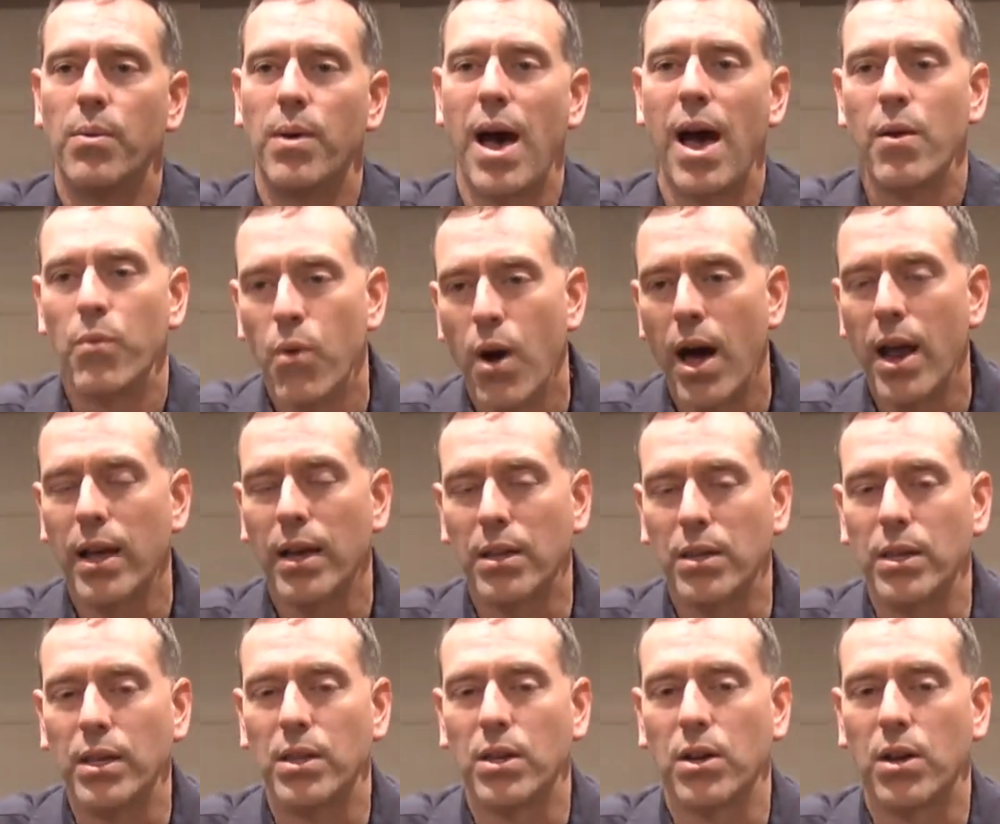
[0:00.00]

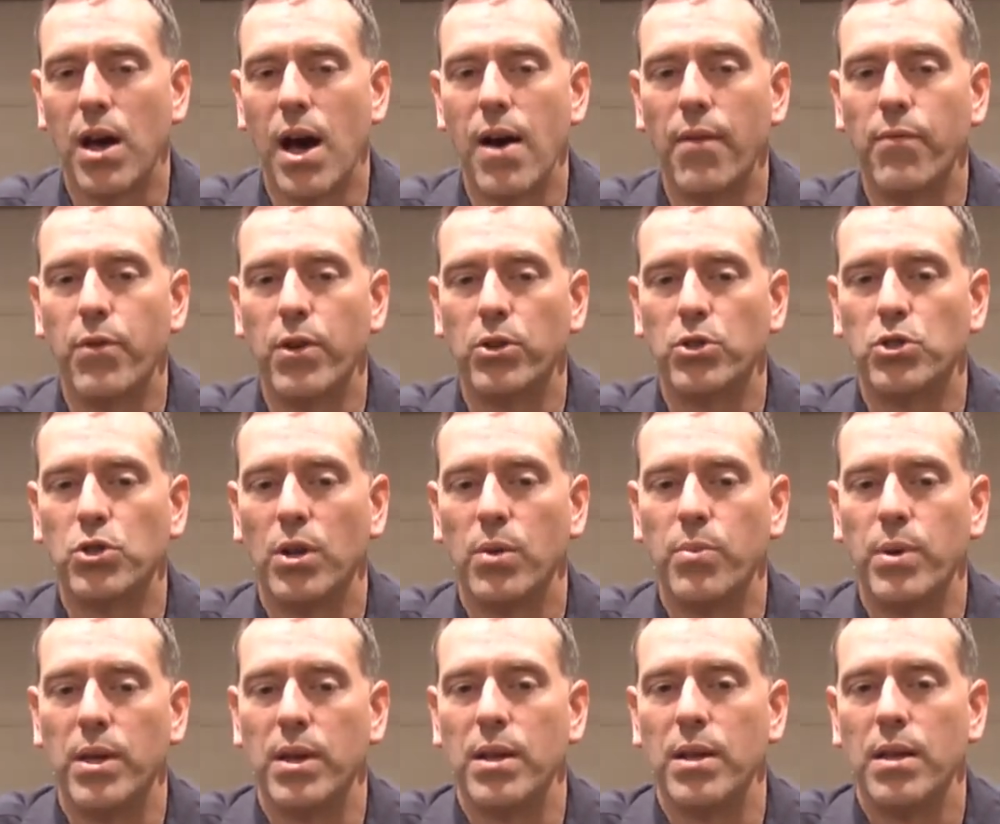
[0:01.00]
Ironically, their confidence should have
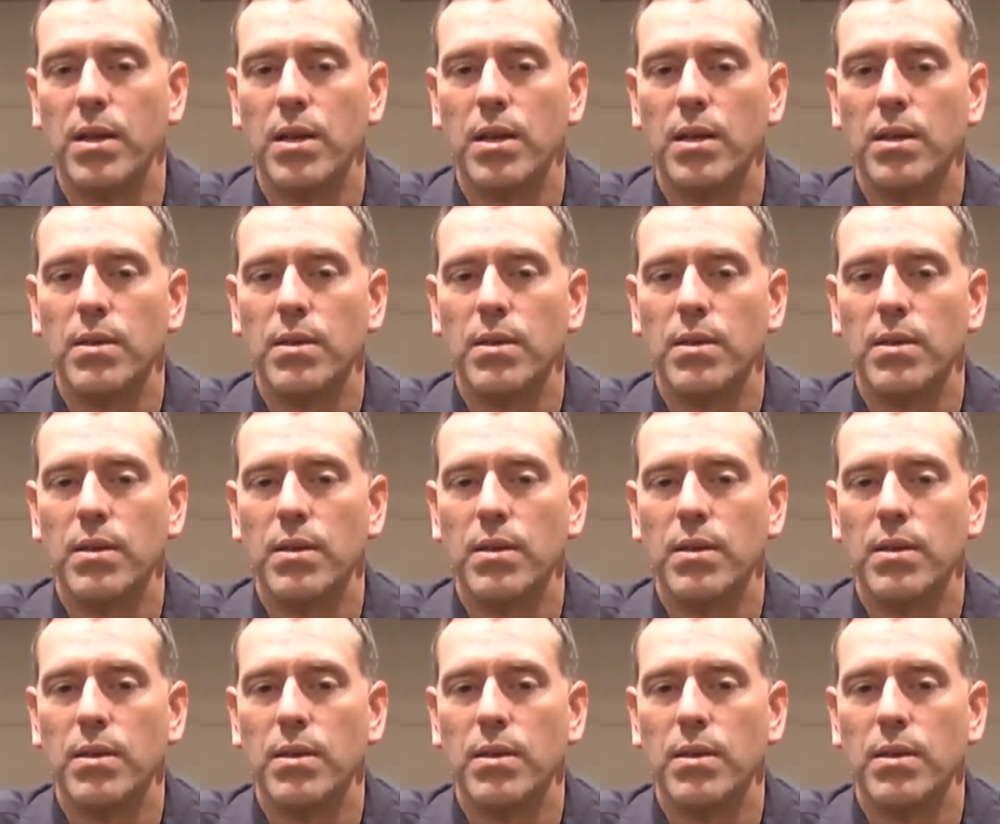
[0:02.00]
been